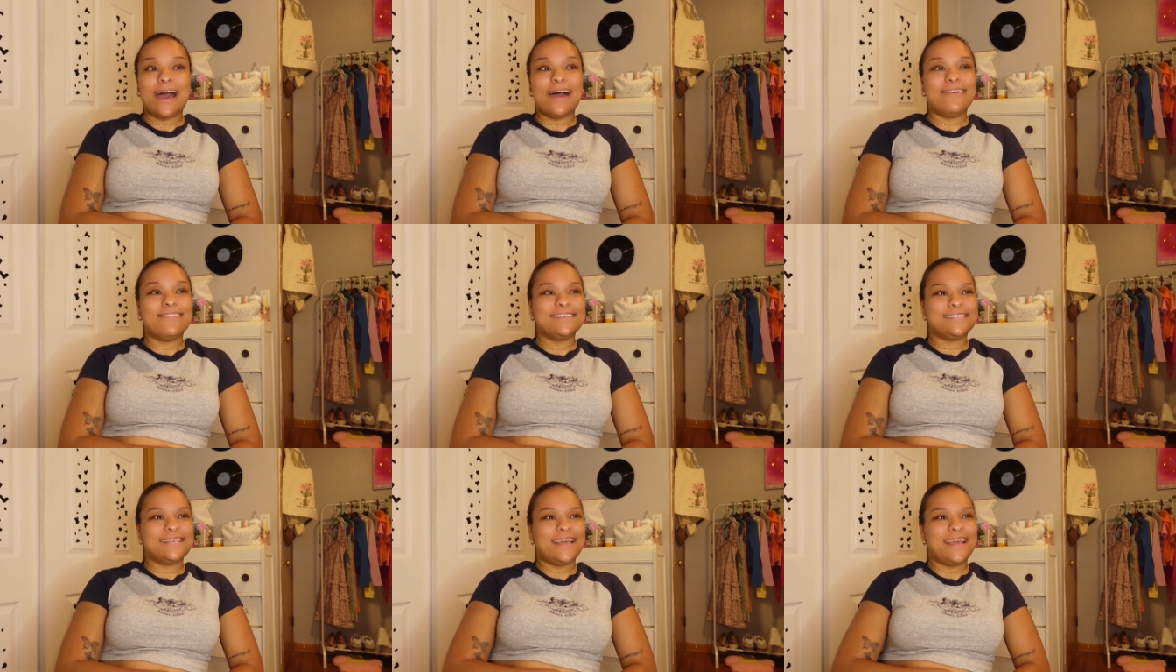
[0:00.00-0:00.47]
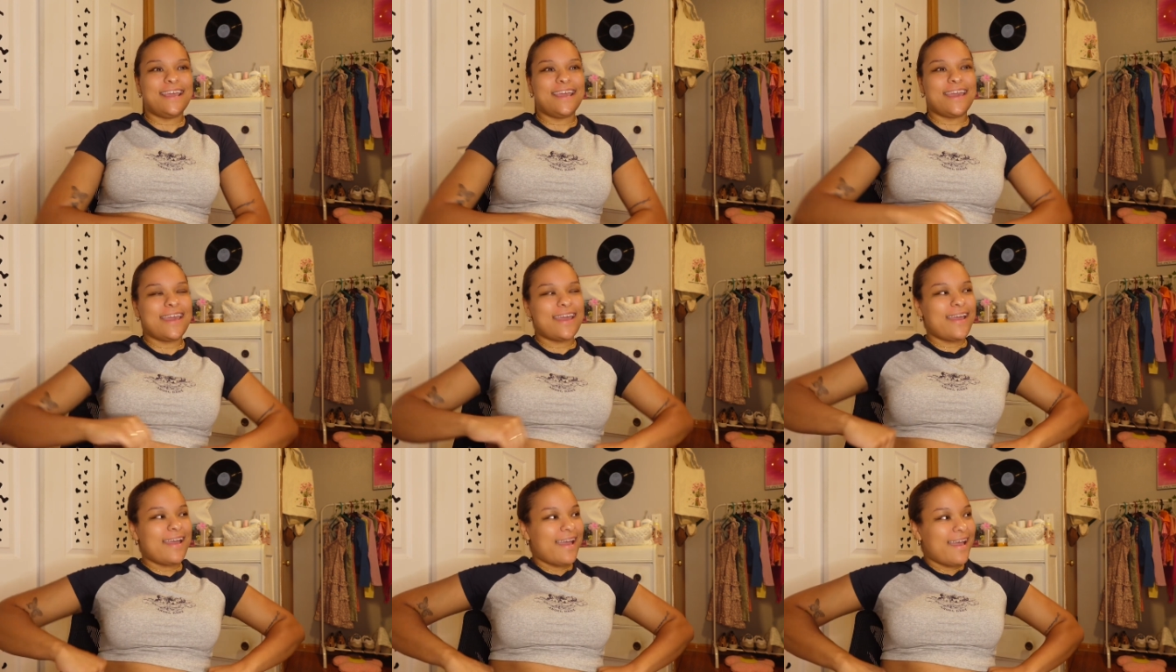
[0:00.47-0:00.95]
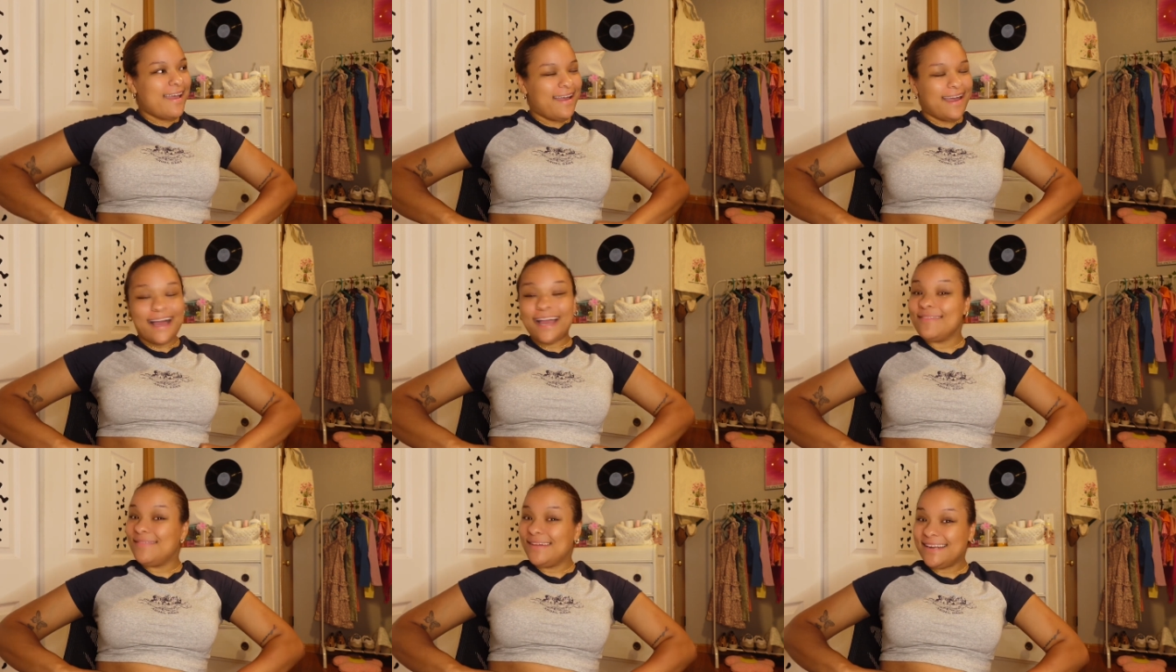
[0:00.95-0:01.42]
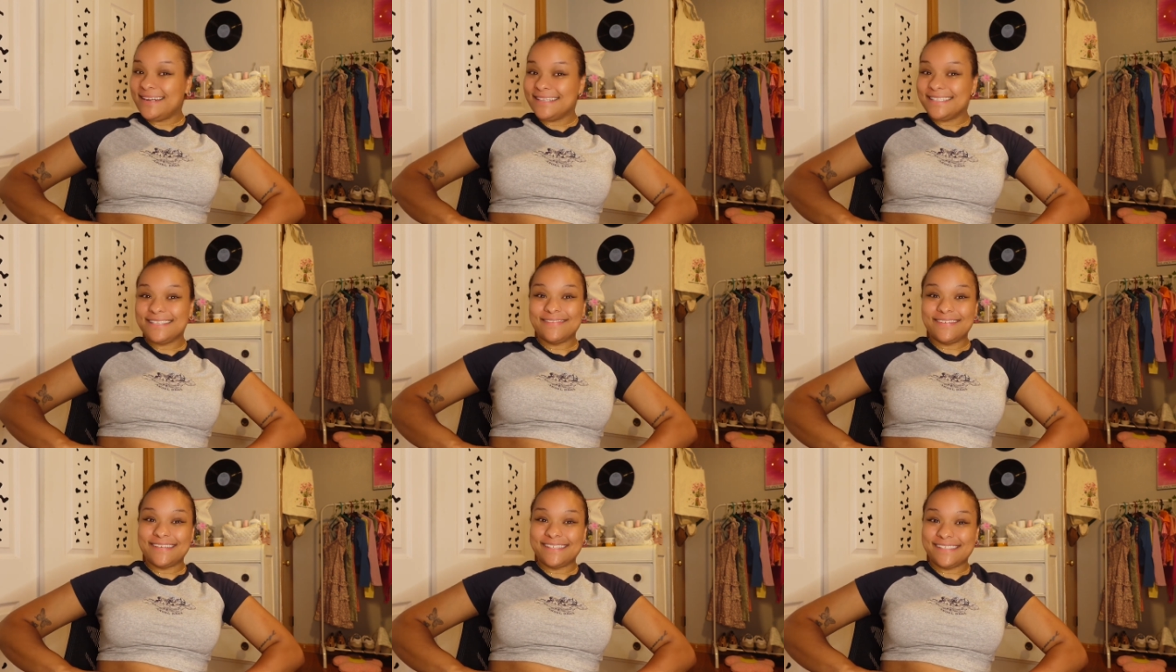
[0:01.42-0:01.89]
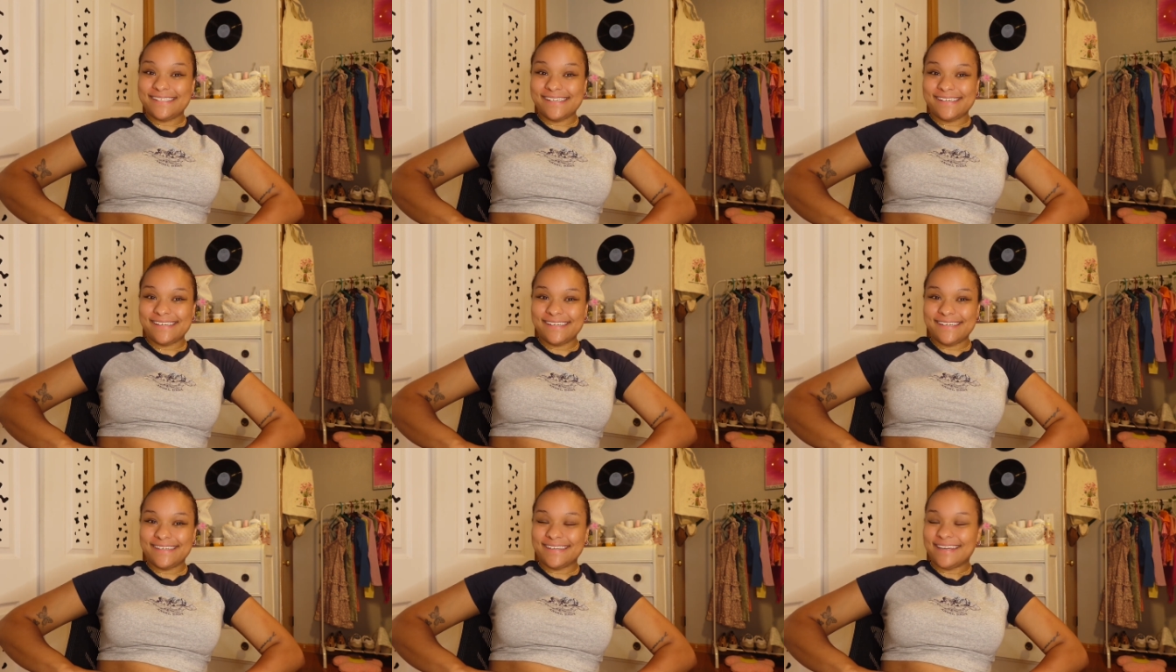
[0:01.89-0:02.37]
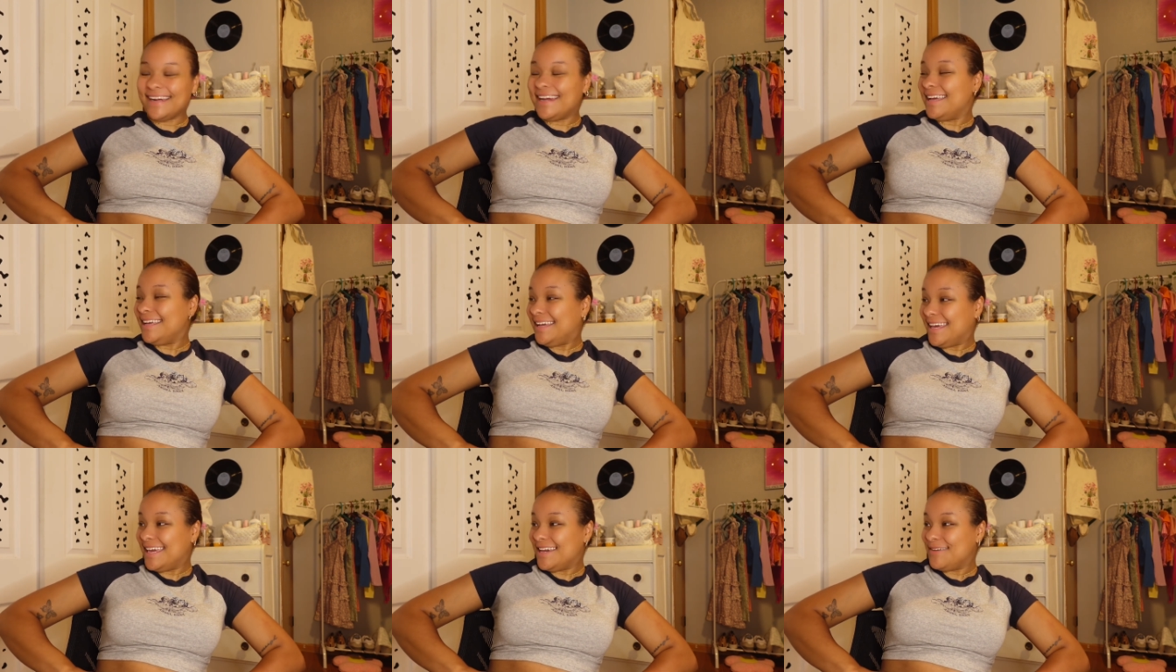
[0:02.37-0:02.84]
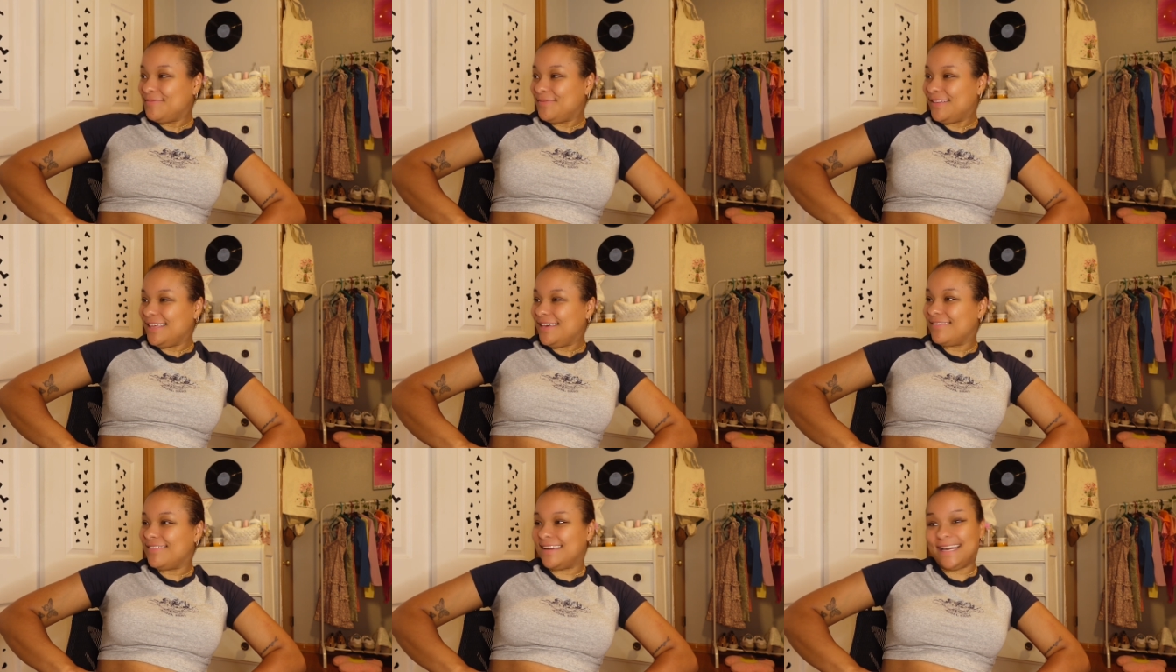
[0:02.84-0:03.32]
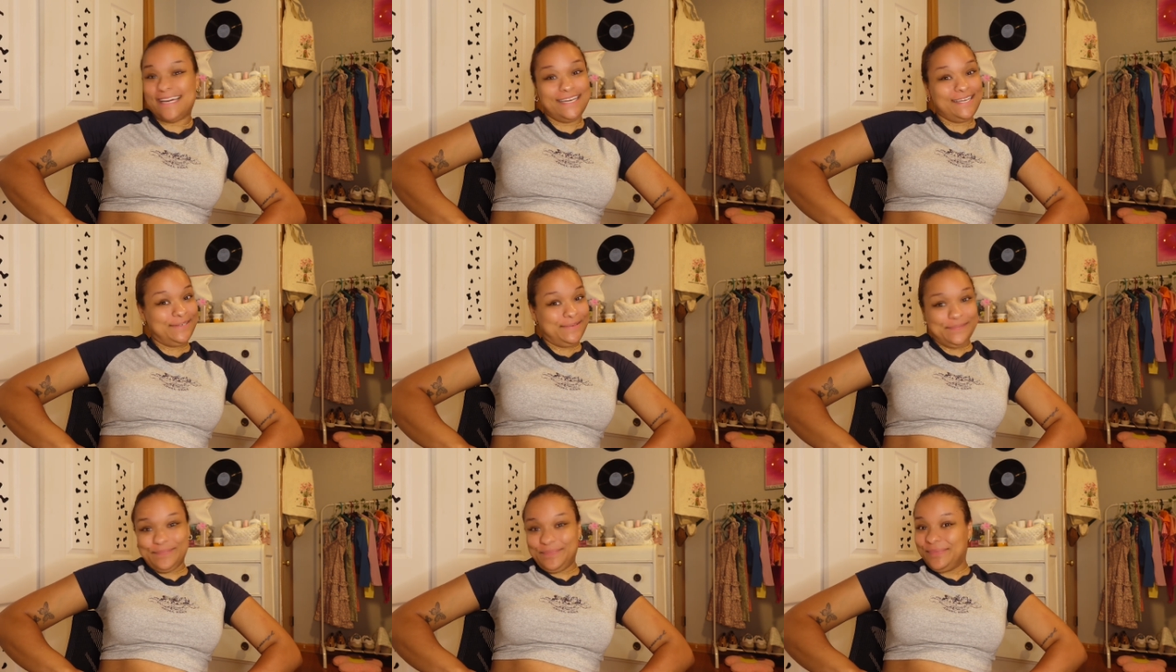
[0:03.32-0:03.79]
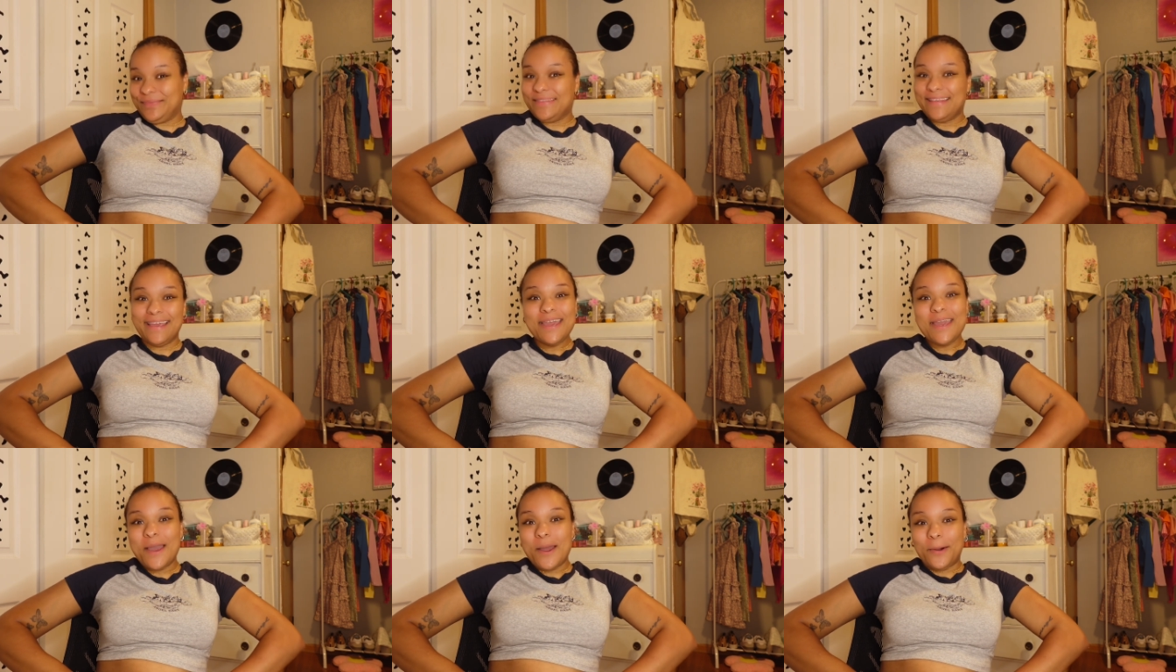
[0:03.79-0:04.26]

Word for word: I was like, I made it to my senior year. I can't believe it. I am